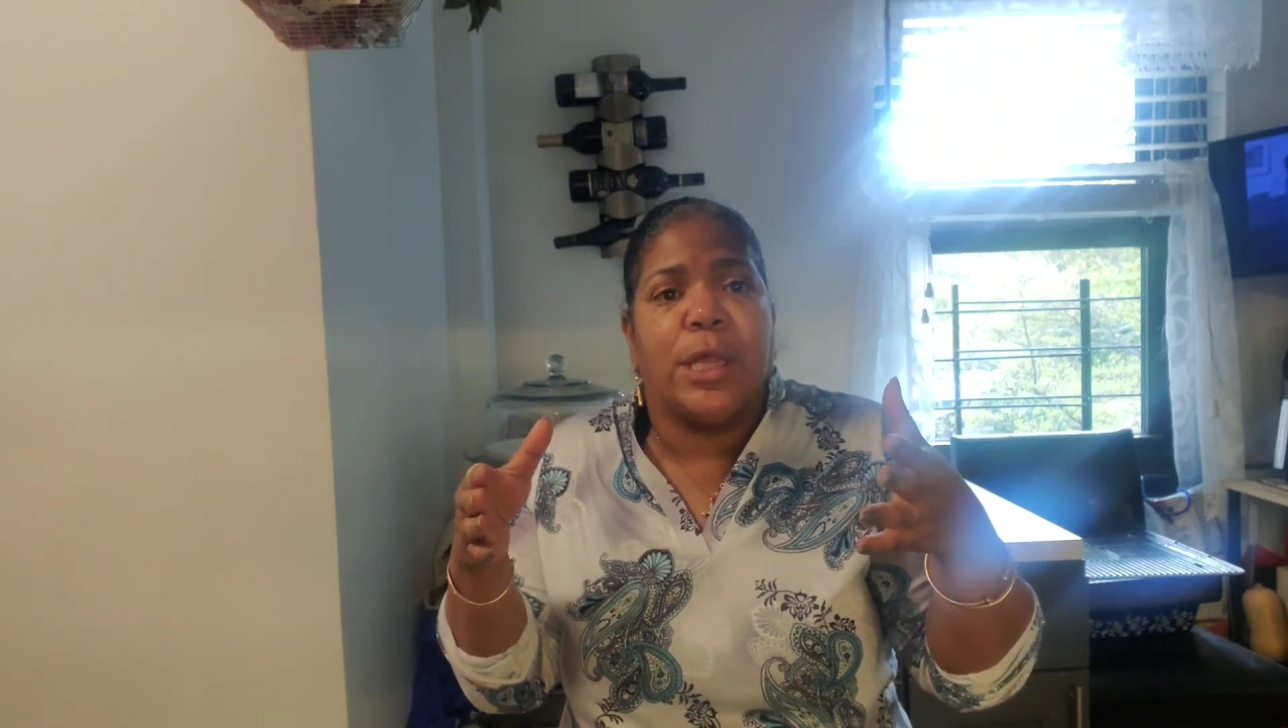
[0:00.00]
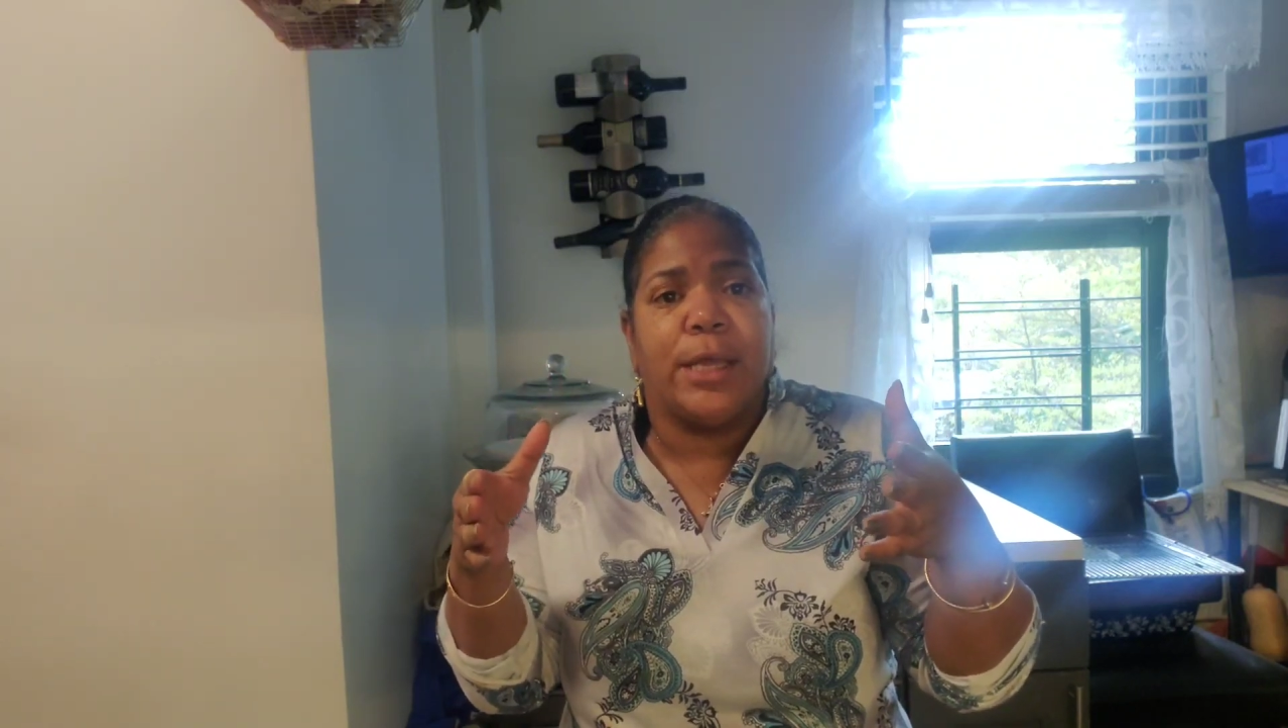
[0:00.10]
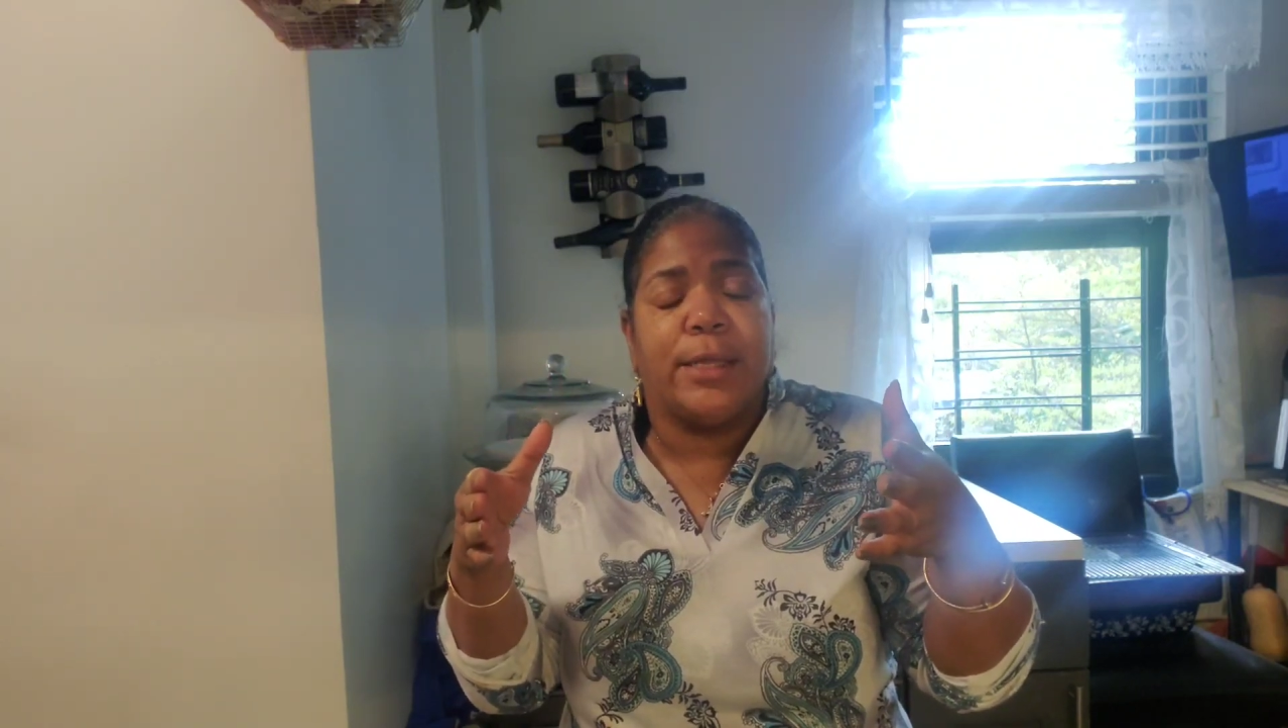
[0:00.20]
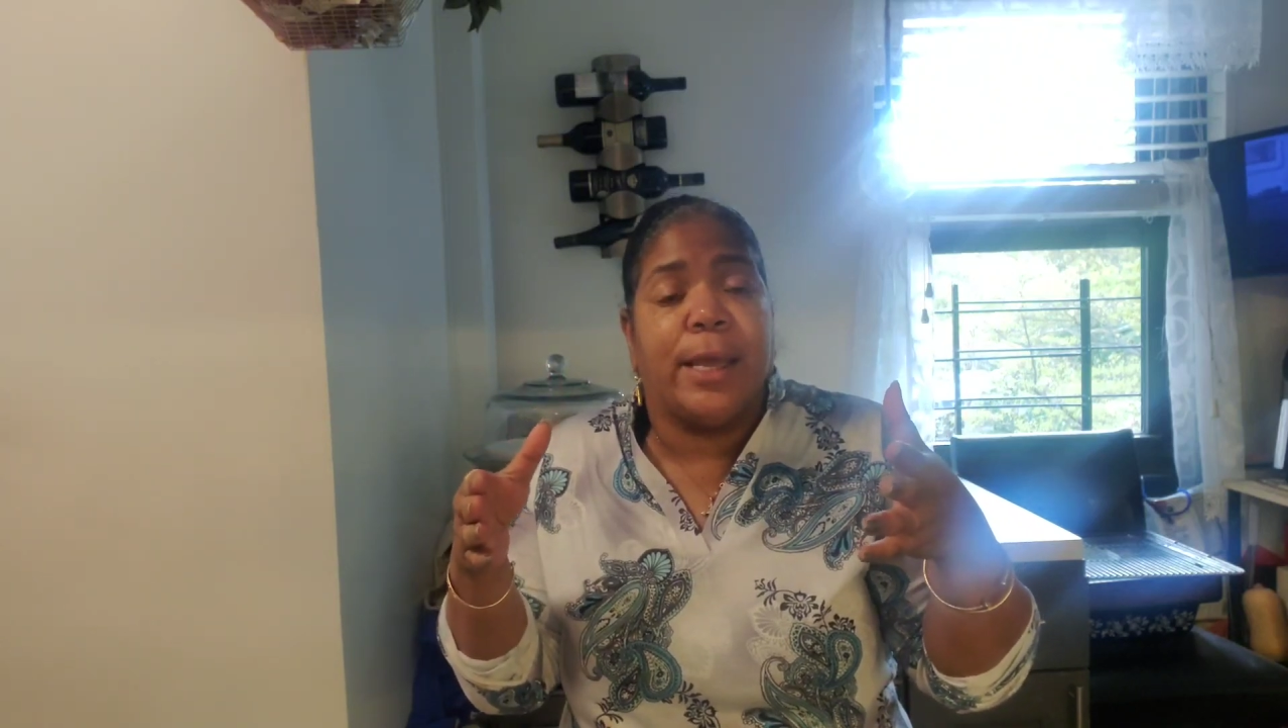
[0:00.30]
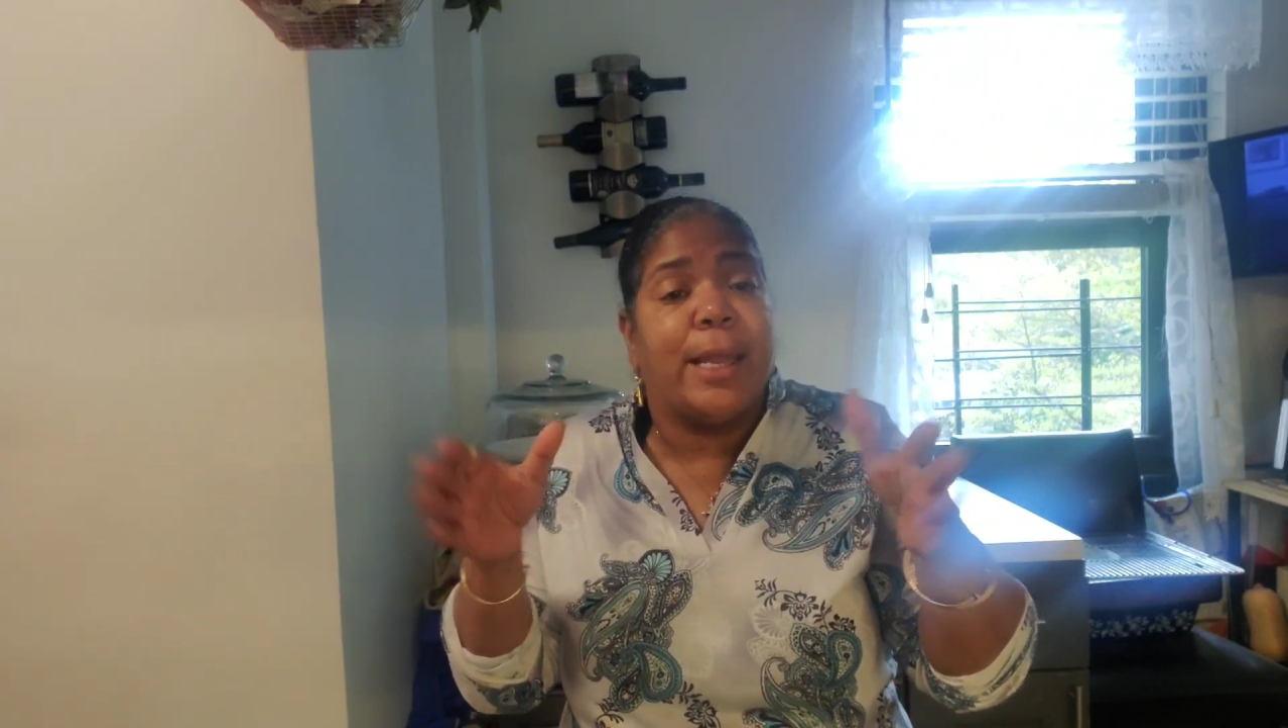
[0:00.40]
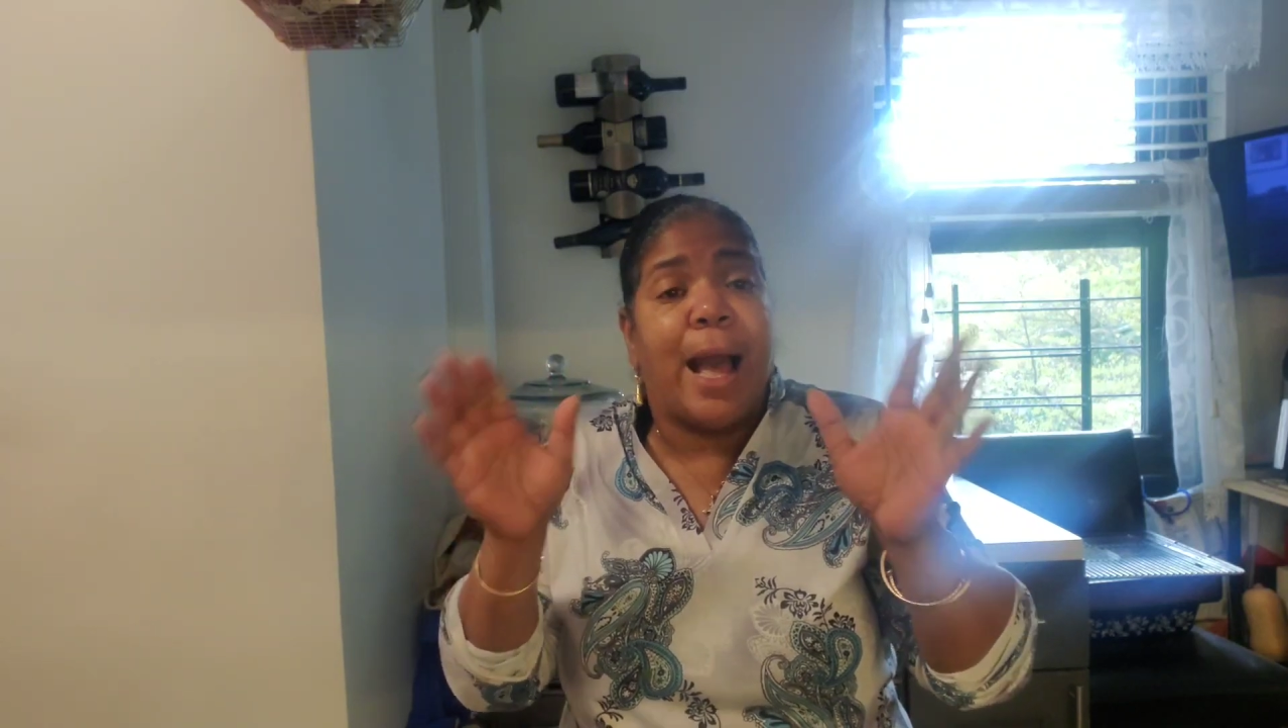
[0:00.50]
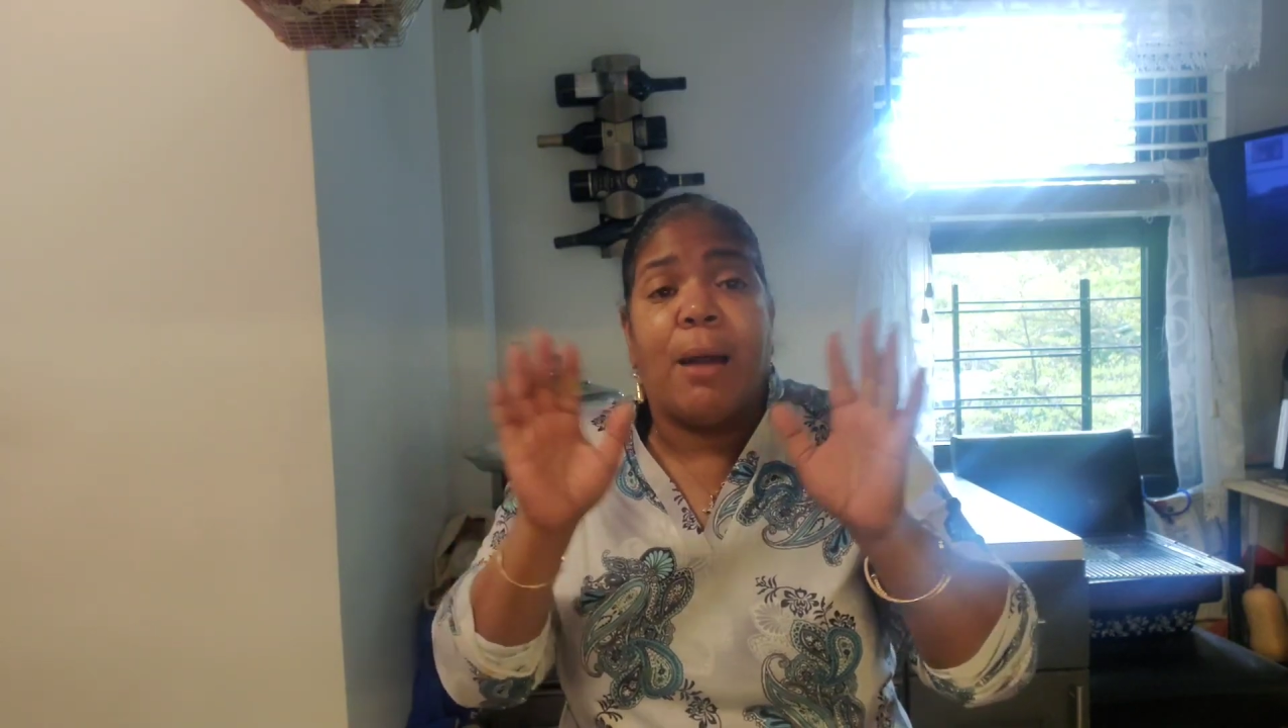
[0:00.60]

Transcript: like that.